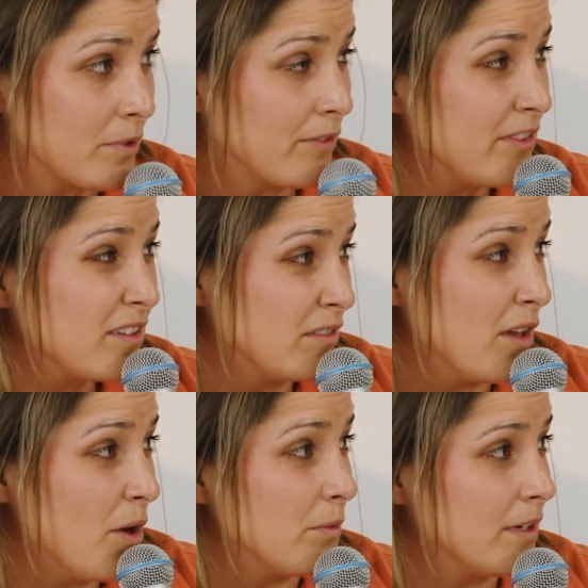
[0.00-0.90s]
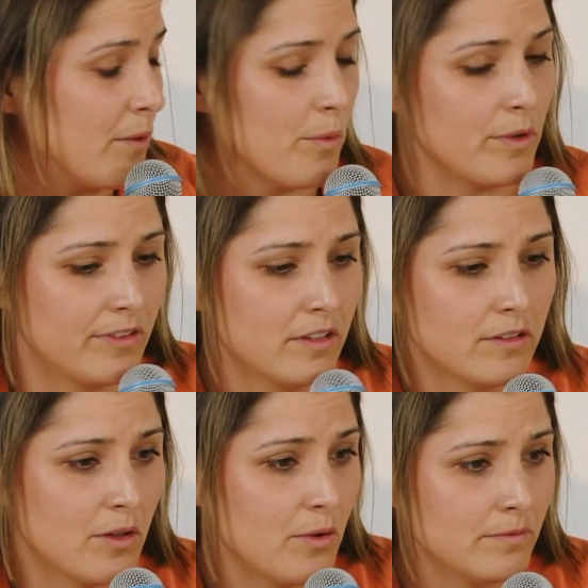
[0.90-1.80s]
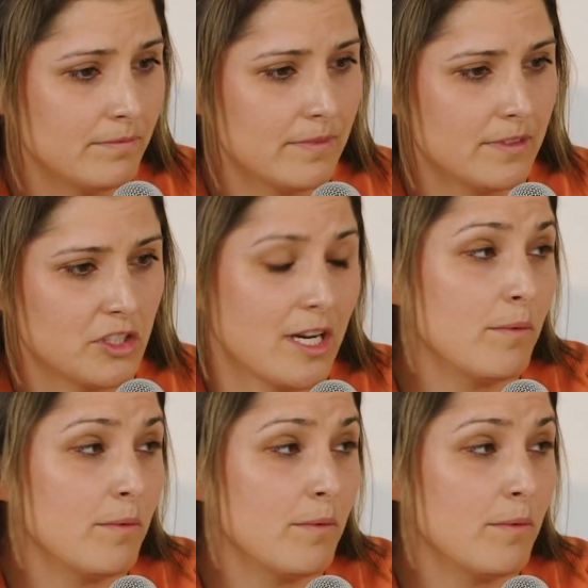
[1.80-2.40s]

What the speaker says: can feel alone. And when we feel alone, the shame